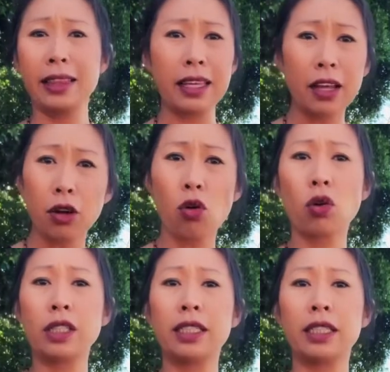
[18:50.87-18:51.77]
the other
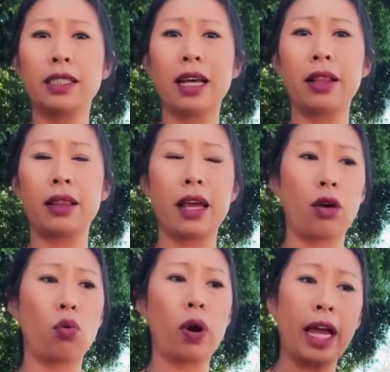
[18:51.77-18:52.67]
horses that they
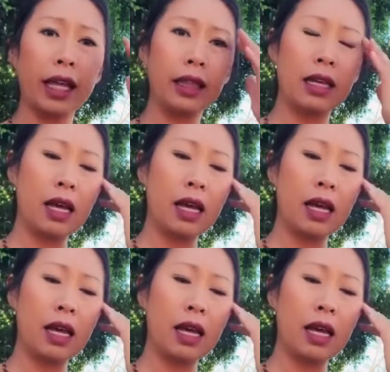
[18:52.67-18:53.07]
are with.